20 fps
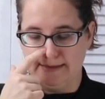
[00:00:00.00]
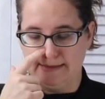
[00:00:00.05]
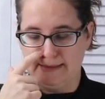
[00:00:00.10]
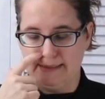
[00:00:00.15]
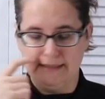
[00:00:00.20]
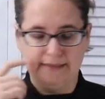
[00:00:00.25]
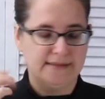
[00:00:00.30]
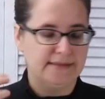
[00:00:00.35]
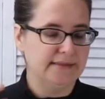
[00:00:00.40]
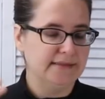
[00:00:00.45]
Like
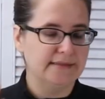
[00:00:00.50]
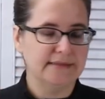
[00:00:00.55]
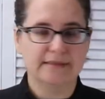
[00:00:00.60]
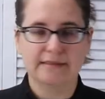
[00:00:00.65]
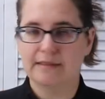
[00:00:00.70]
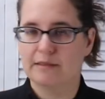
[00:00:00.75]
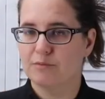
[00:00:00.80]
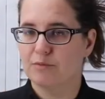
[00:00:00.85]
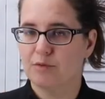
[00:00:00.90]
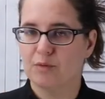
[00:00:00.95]
I didn't
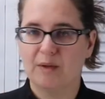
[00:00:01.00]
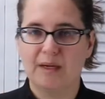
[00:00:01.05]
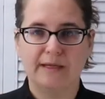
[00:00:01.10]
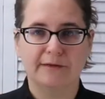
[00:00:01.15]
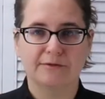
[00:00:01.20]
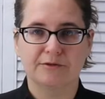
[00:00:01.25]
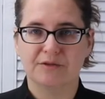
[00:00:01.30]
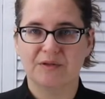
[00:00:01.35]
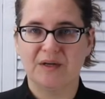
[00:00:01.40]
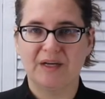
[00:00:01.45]
skip
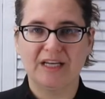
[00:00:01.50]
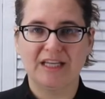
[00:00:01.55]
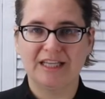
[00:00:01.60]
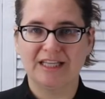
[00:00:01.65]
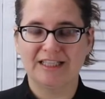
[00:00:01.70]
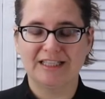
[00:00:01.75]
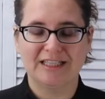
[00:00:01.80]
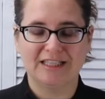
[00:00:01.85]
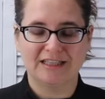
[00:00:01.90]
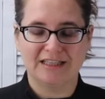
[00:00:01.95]
around or
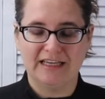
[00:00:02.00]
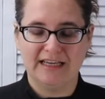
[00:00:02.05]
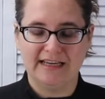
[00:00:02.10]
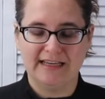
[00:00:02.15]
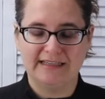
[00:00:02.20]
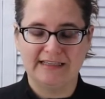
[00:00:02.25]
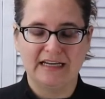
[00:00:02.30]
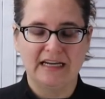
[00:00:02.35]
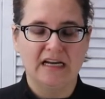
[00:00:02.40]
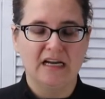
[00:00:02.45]
anything like
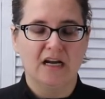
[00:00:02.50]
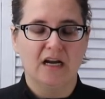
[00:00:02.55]
that.